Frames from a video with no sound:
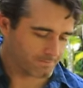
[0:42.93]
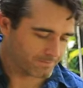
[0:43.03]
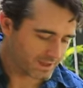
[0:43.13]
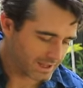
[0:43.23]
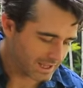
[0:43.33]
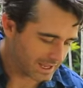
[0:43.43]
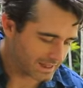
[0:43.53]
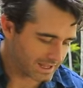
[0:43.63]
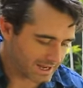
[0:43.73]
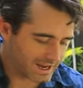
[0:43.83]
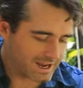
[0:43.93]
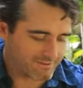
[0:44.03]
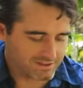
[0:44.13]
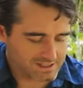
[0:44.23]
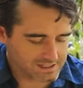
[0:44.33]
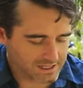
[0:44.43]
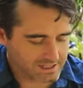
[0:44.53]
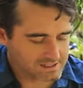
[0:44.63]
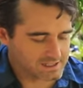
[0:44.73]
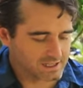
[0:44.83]
and then I have this
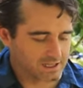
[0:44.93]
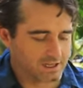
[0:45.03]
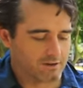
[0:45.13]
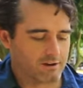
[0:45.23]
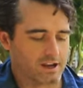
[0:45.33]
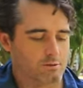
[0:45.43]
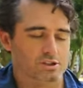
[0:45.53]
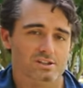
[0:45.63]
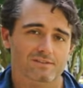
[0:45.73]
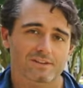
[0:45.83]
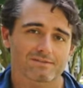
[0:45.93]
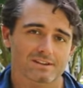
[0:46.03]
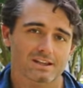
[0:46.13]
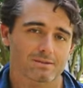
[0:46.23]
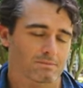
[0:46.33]
lens right here, which is a 50